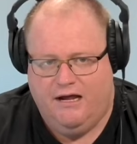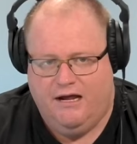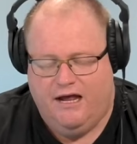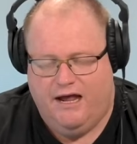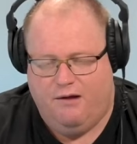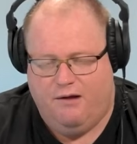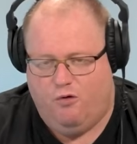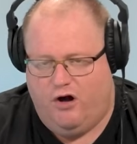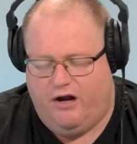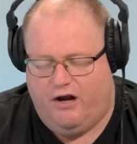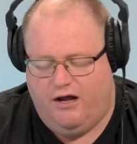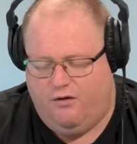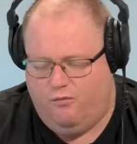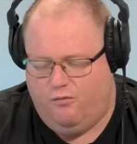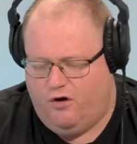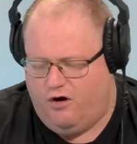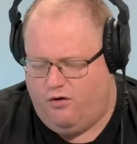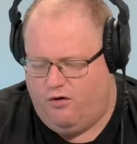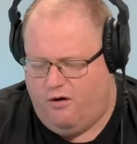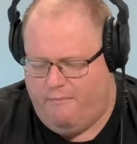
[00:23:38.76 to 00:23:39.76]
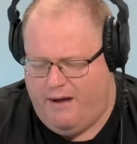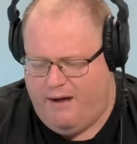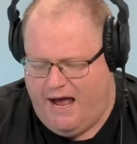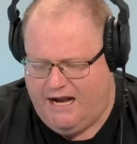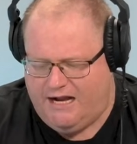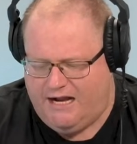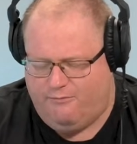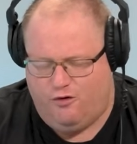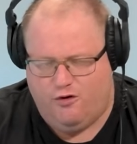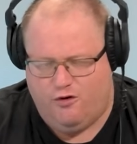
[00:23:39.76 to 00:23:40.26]
and what a
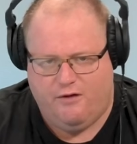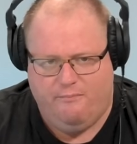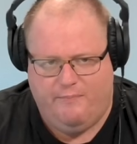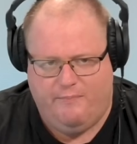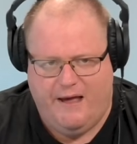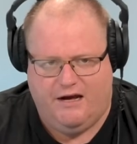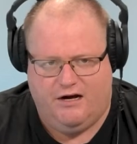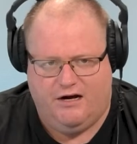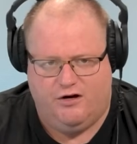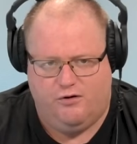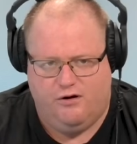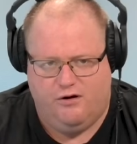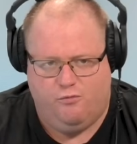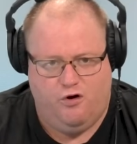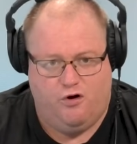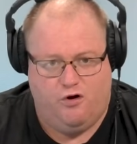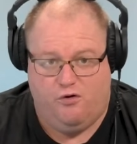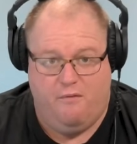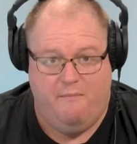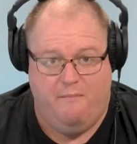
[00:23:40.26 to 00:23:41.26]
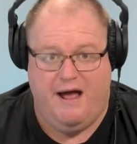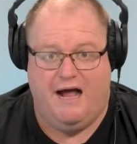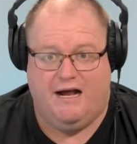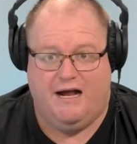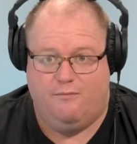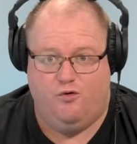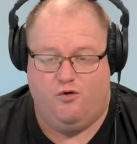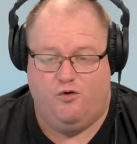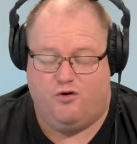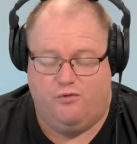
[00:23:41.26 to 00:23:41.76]
remarkable competitor and what a
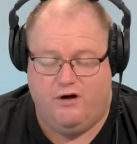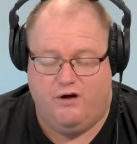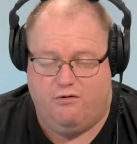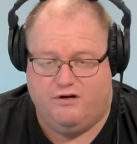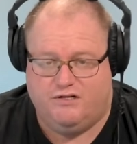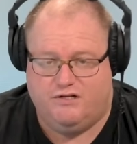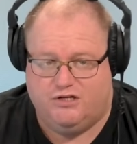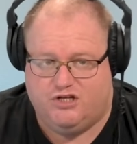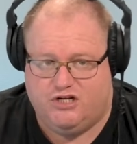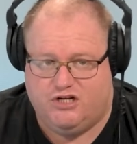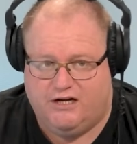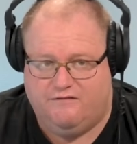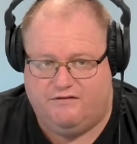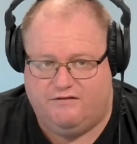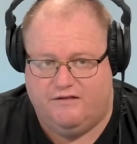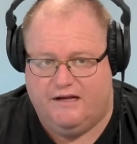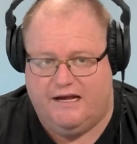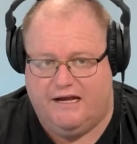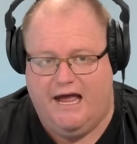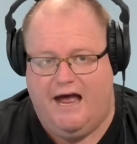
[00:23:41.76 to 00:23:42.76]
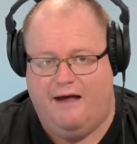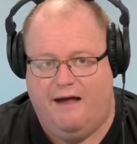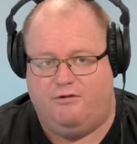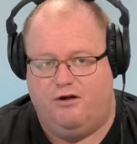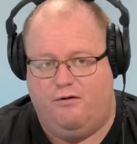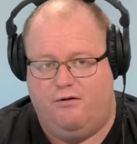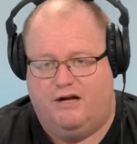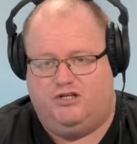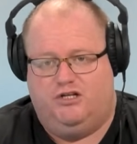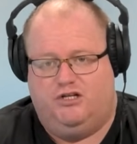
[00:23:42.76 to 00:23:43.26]
remarkable career he's achieved in the game.
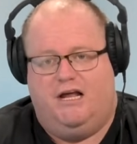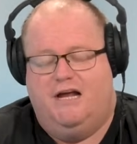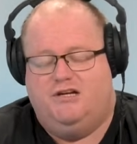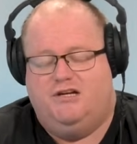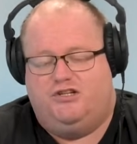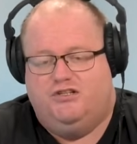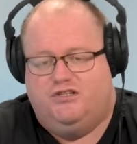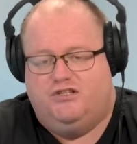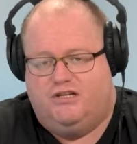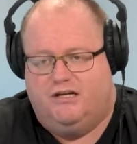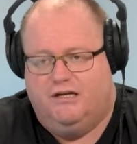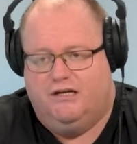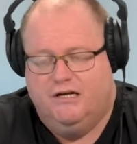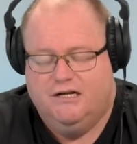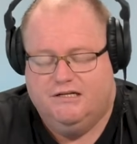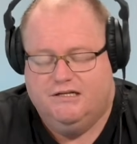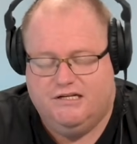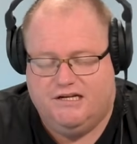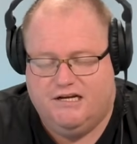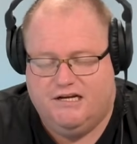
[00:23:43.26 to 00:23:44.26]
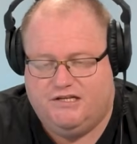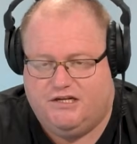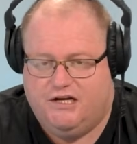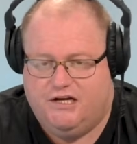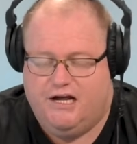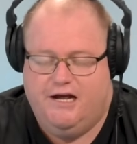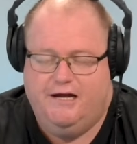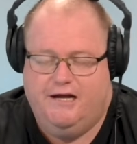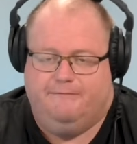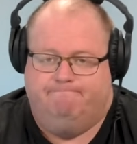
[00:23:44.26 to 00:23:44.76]
Congratulations to
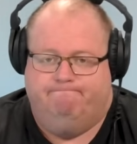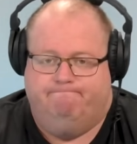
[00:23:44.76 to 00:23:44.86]
DCE.